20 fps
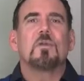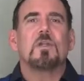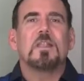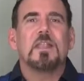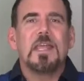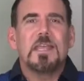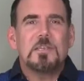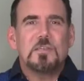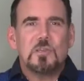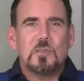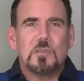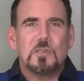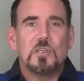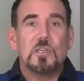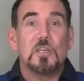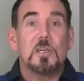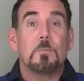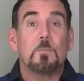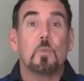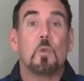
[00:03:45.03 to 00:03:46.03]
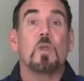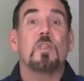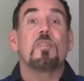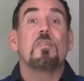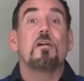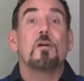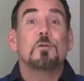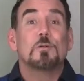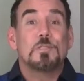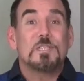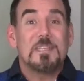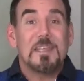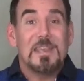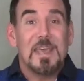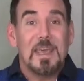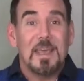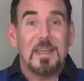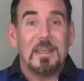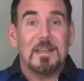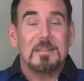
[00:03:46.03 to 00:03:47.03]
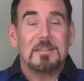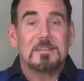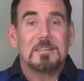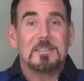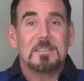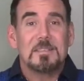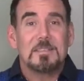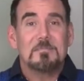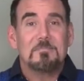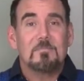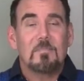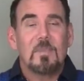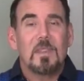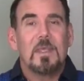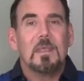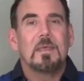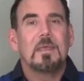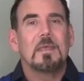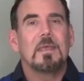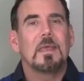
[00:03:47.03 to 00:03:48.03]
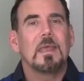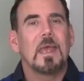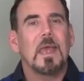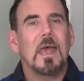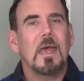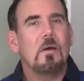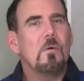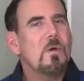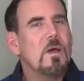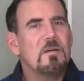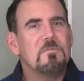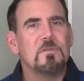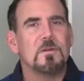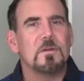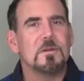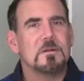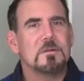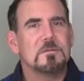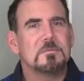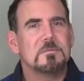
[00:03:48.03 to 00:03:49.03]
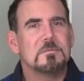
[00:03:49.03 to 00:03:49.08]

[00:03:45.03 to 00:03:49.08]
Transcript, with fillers: relationship with those things. However,